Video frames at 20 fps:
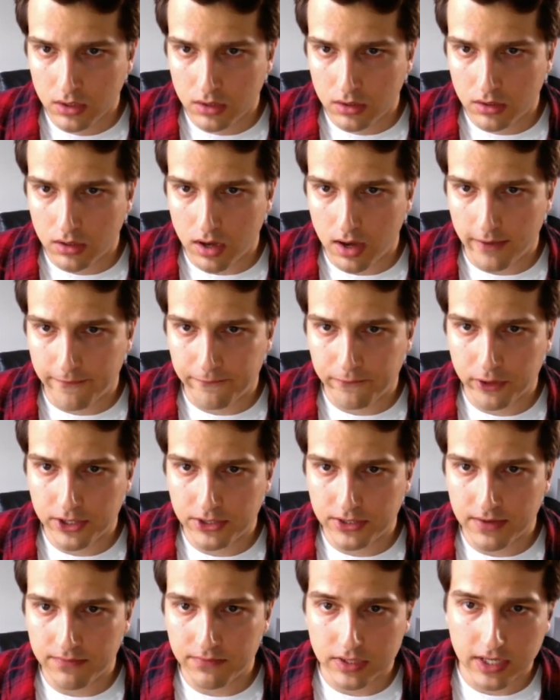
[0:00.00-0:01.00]
Uh, free
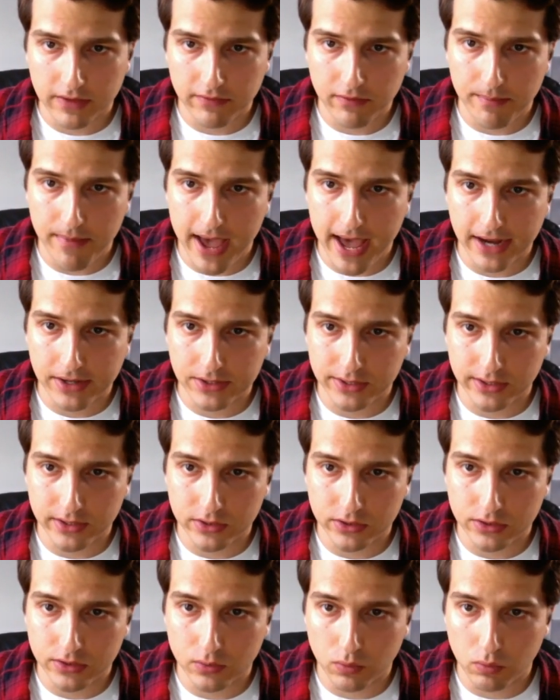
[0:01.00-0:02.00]
seven seven max
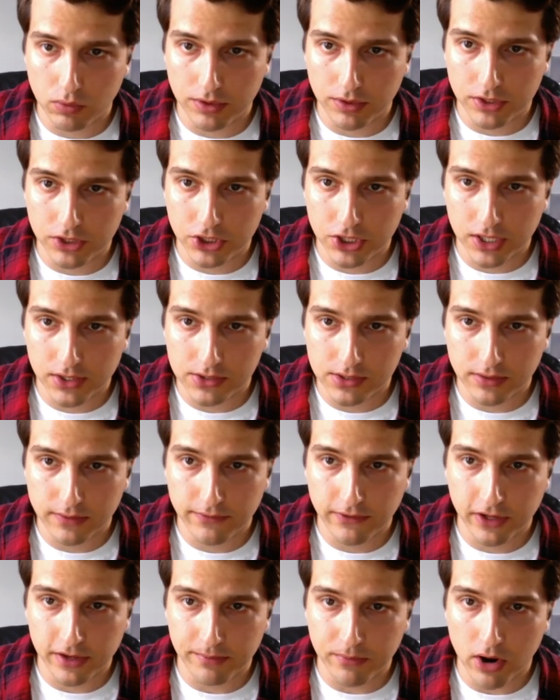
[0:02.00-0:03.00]
says with just
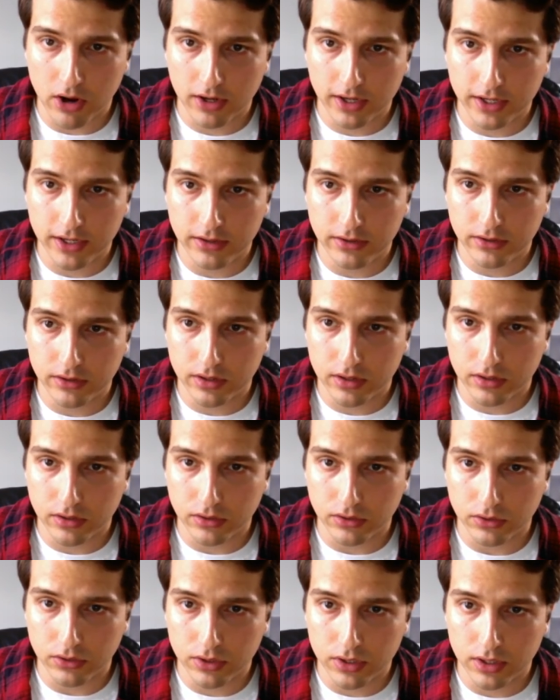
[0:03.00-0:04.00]
affiliate marketing,
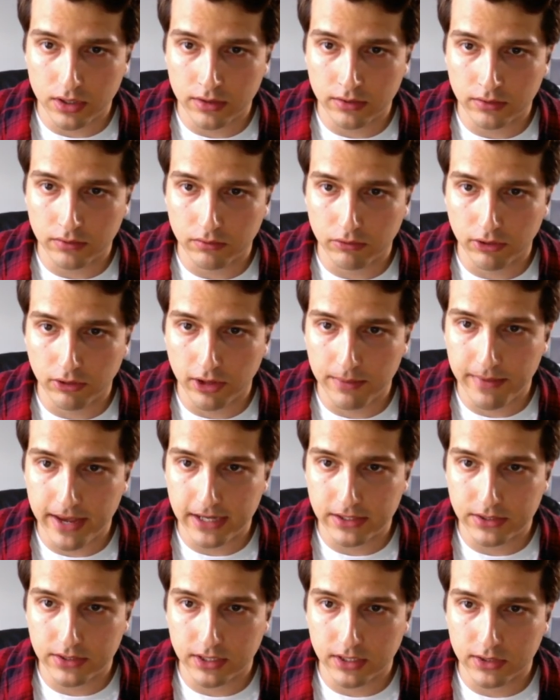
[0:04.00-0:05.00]
you could really make
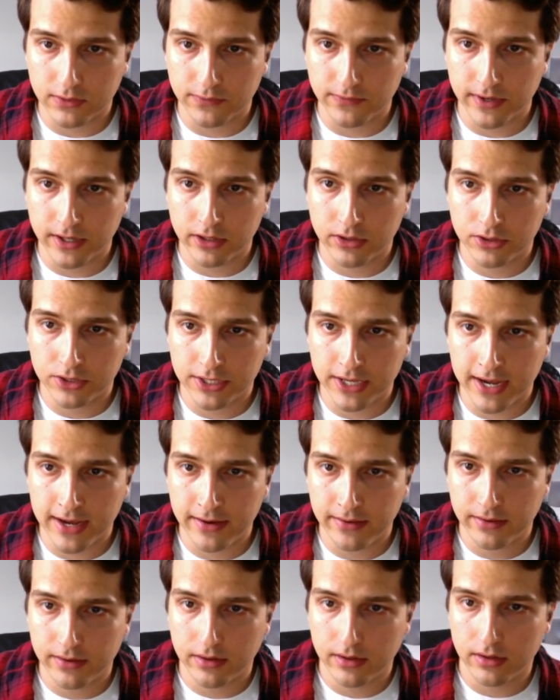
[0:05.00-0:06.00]
six figures.
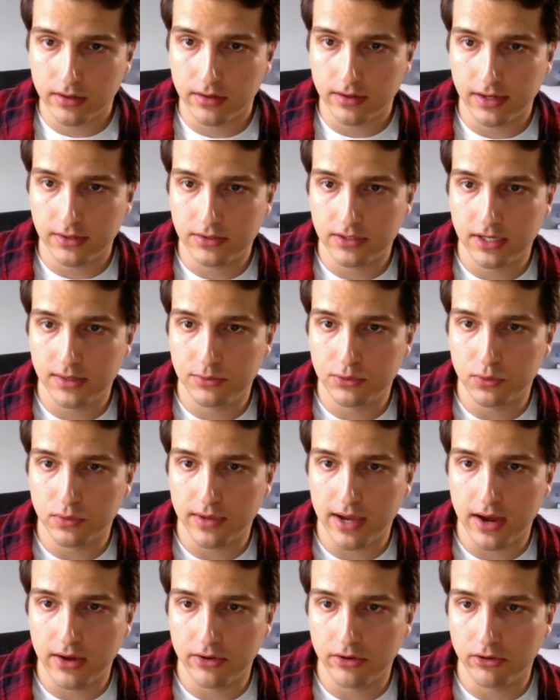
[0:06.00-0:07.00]
Dan, that seems
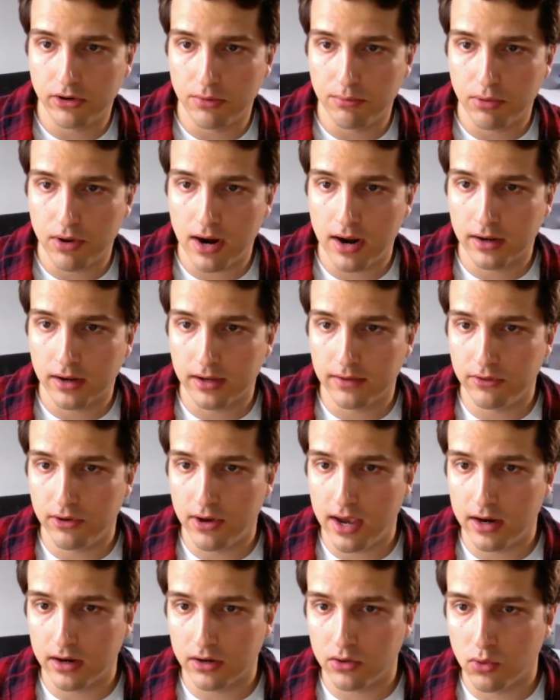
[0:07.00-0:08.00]
without your own product. If you
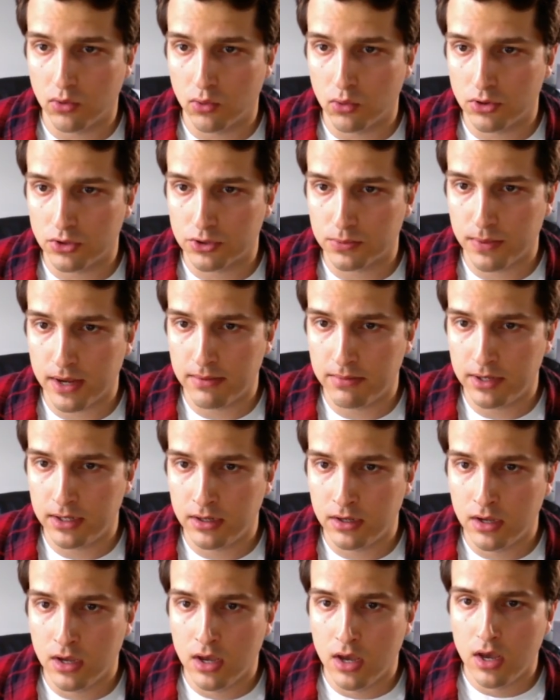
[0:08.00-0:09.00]
had a course, maybe.
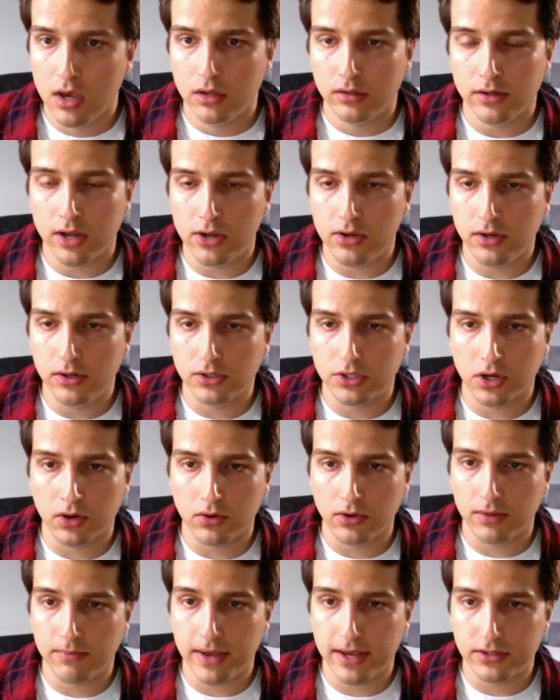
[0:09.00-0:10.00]
No, you can
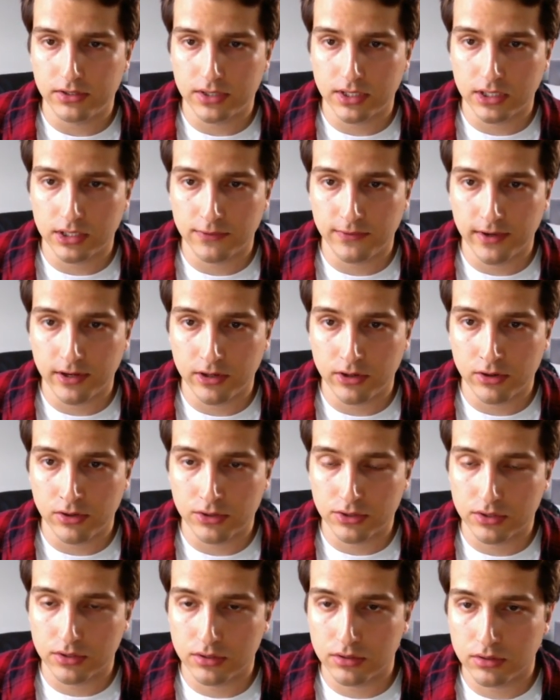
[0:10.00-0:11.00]
totally make six
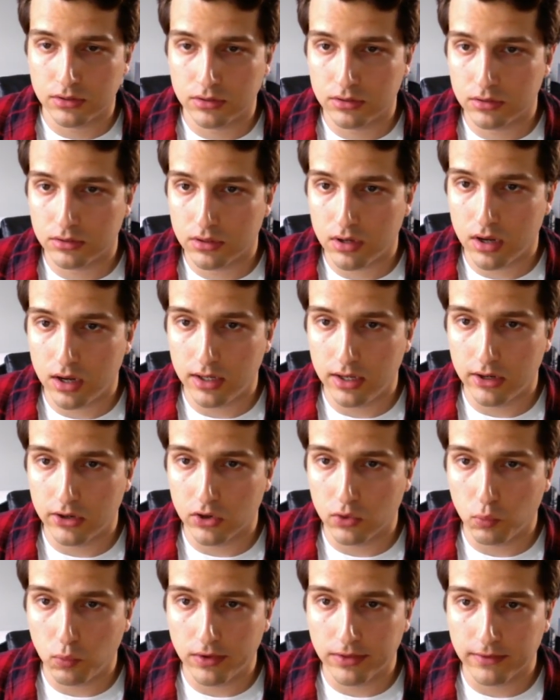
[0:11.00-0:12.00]
figures a
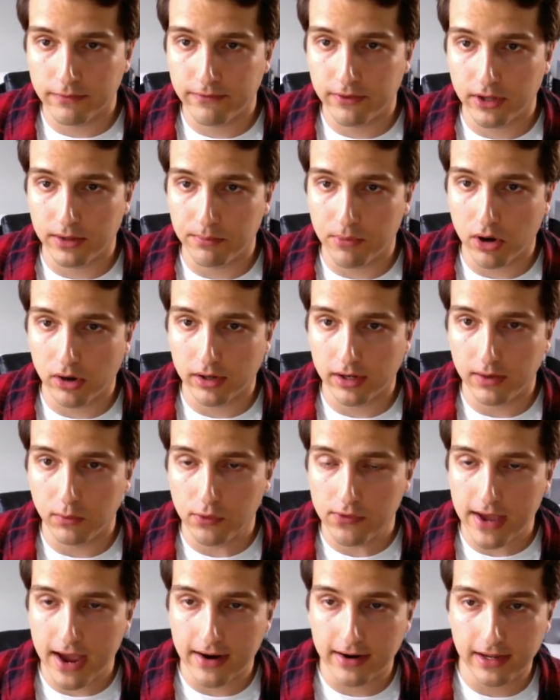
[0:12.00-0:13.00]
year with affiliate marketing
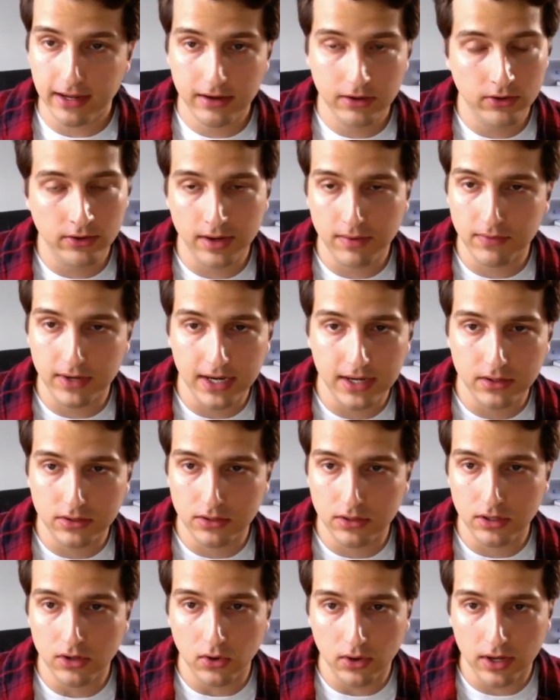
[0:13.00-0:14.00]
without. You don't even need.
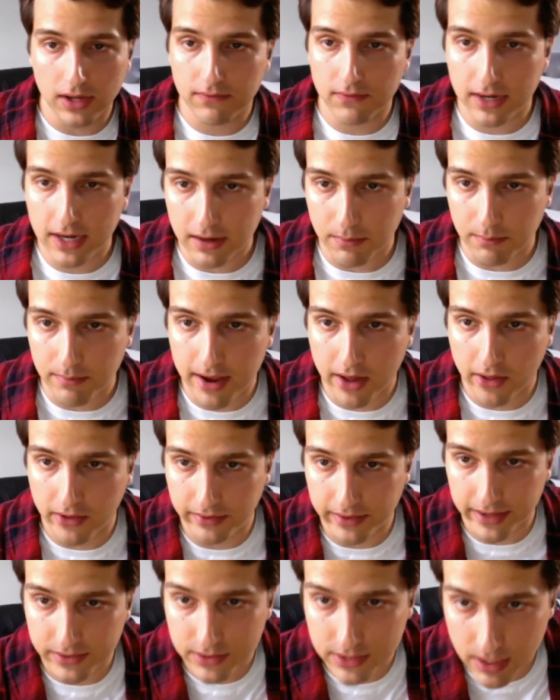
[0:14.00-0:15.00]
You don't even need a mailing
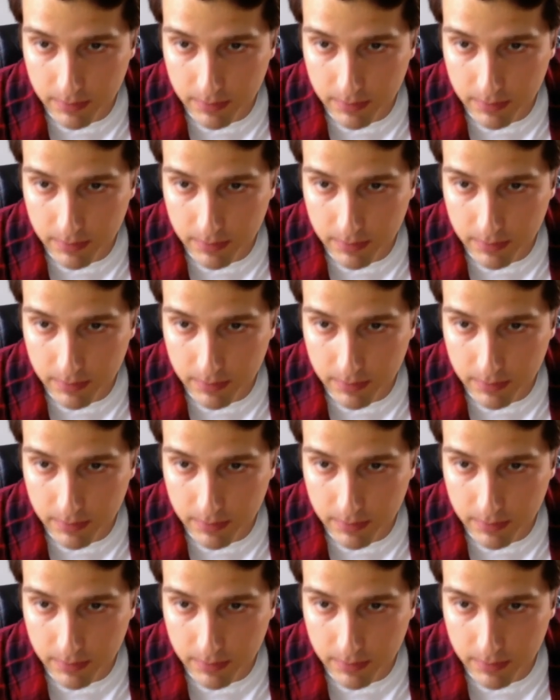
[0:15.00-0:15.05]
list.